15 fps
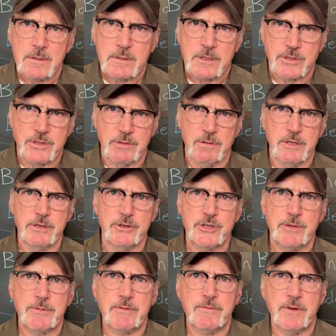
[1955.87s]
Because the
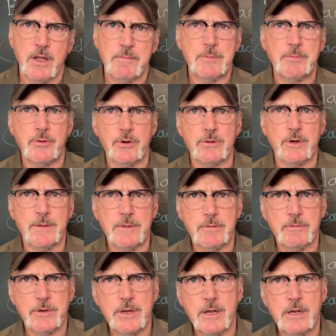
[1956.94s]
leadership development program that
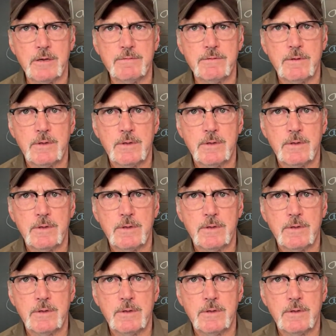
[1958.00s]
we have